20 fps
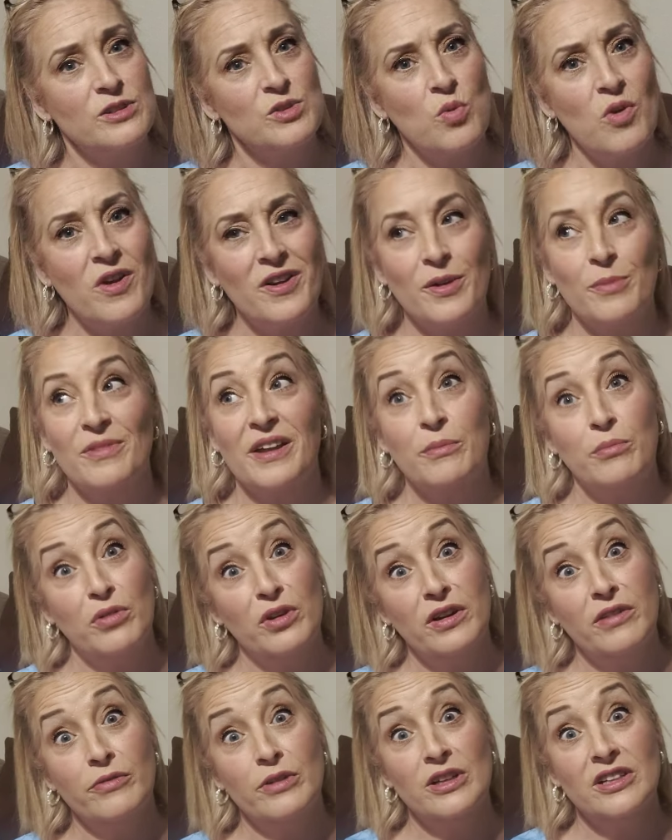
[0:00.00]
that was water. I'm like,
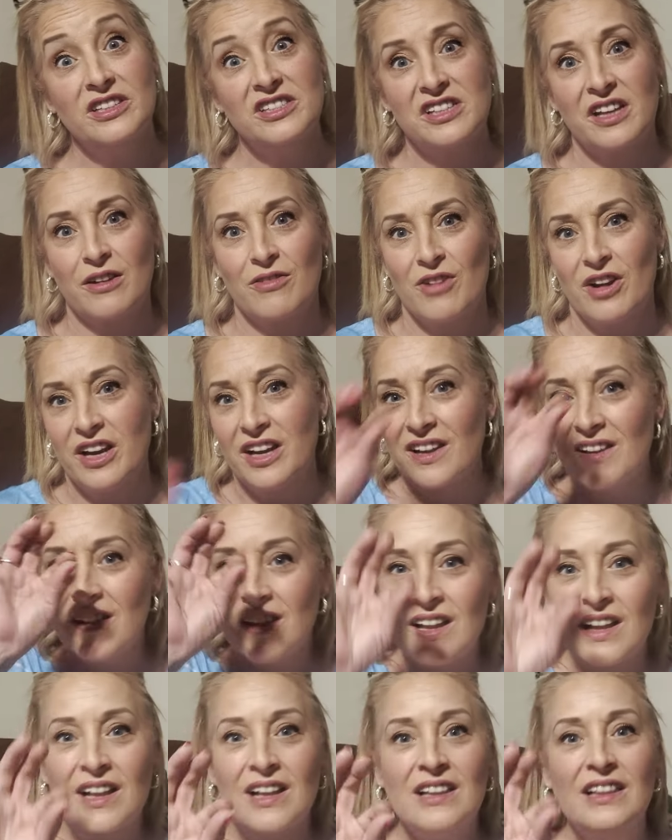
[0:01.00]
pretty realistic, right?
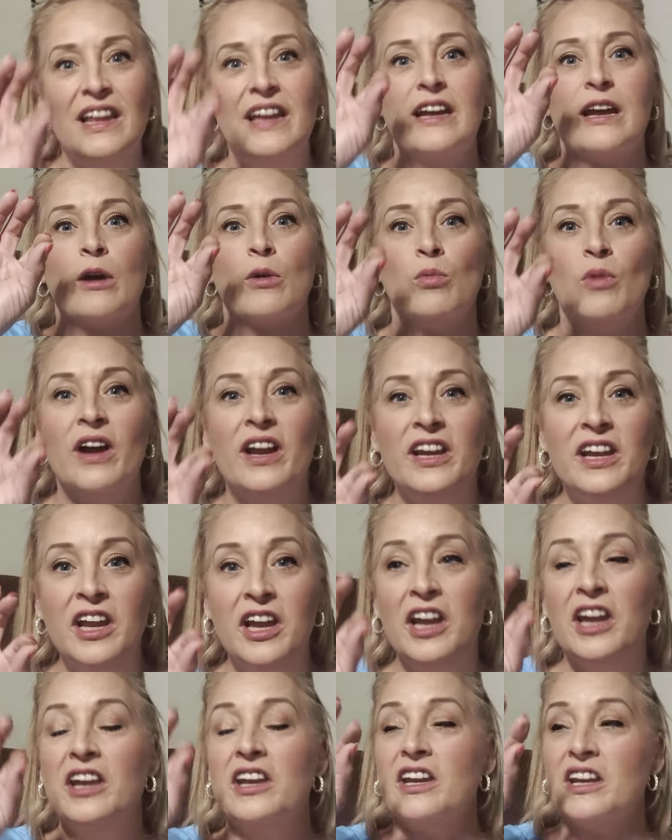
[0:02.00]
Like I went
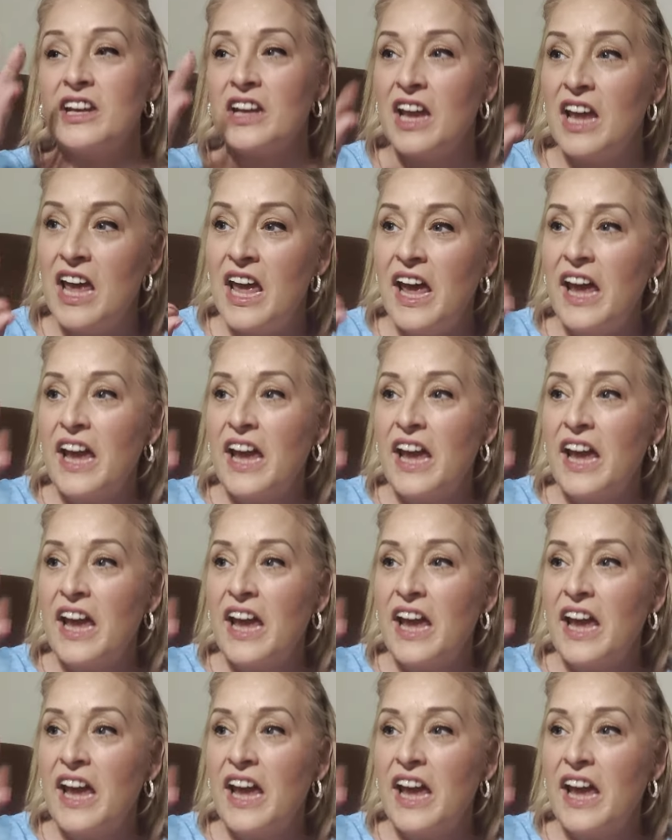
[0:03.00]
in and